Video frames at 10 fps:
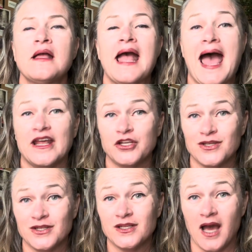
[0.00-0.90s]
had a
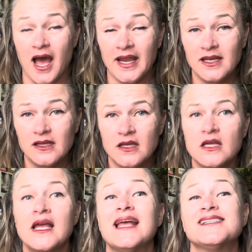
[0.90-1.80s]
good guide
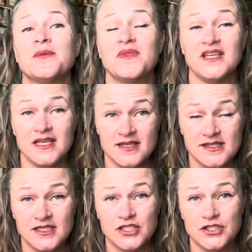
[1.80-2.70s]
and something
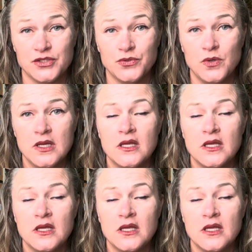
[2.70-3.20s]
easy to do.